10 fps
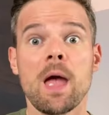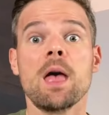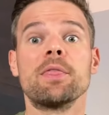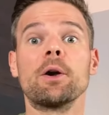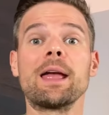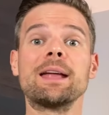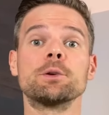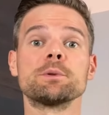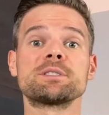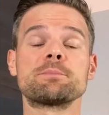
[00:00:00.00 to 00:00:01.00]
Their
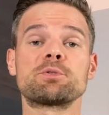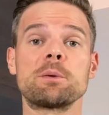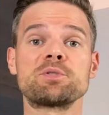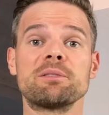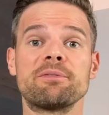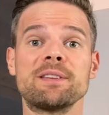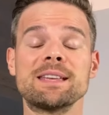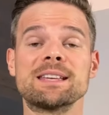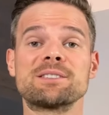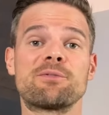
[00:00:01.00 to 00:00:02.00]
annual subscription
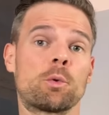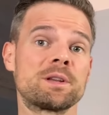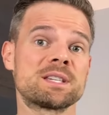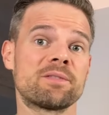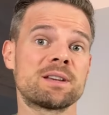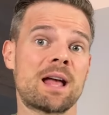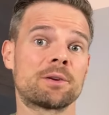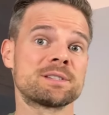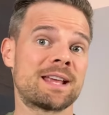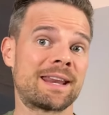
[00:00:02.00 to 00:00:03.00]
fee is
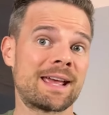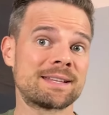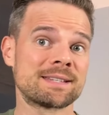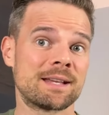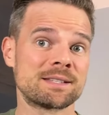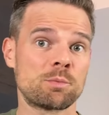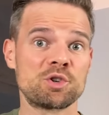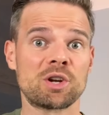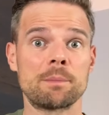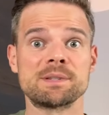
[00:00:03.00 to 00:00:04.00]
$47.88,
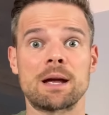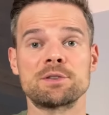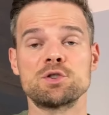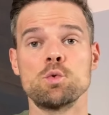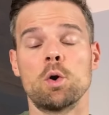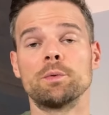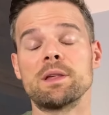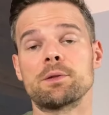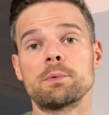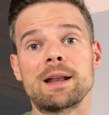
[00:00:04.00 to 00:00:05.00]
which comes out to only
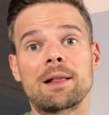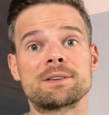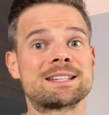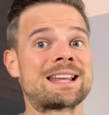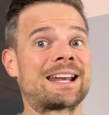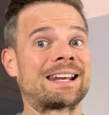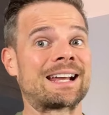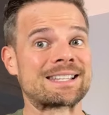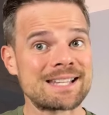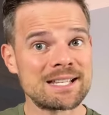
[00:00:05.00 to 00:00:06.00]

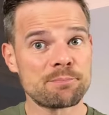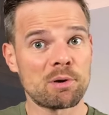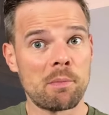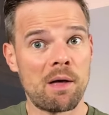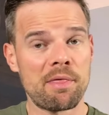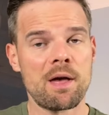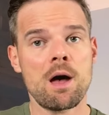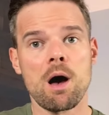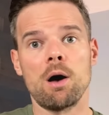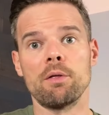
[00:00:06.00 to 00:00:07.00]
$3.99 per month,
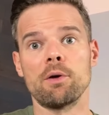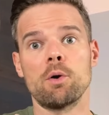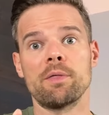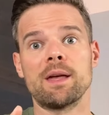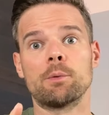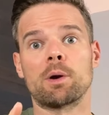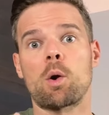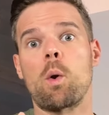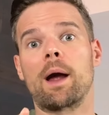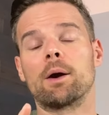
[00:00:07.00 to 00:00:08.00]
although they
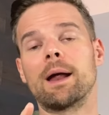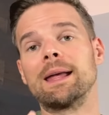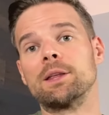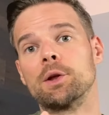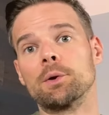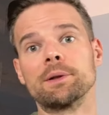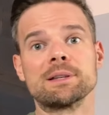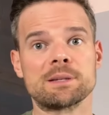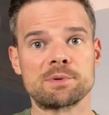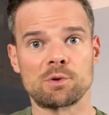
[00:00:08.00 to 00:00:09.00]
require a yearly
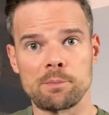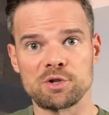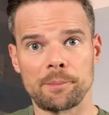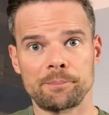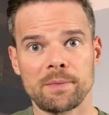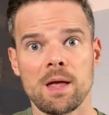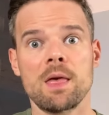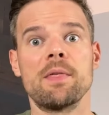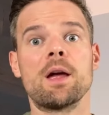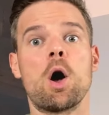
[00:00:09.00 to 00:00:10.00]
subscription.
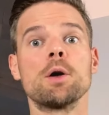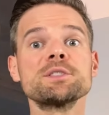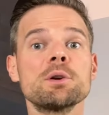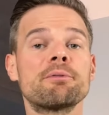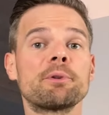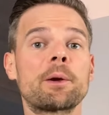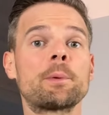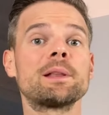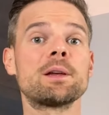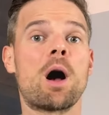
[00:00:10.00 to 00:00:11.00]
They also
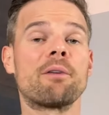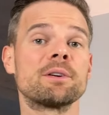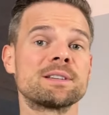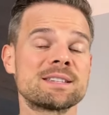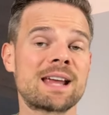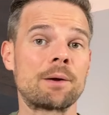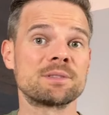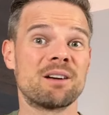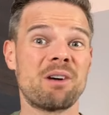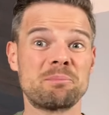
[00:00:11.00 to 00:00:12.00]
frequently offer
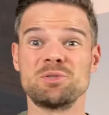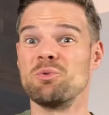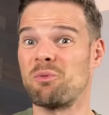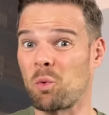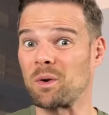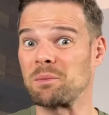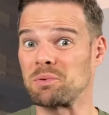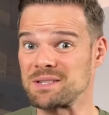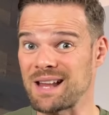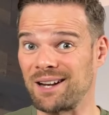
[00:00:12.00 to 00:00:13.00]
discounts of up to
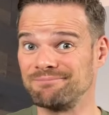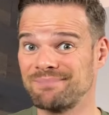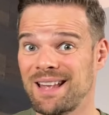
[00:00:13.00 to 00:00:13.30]
40%.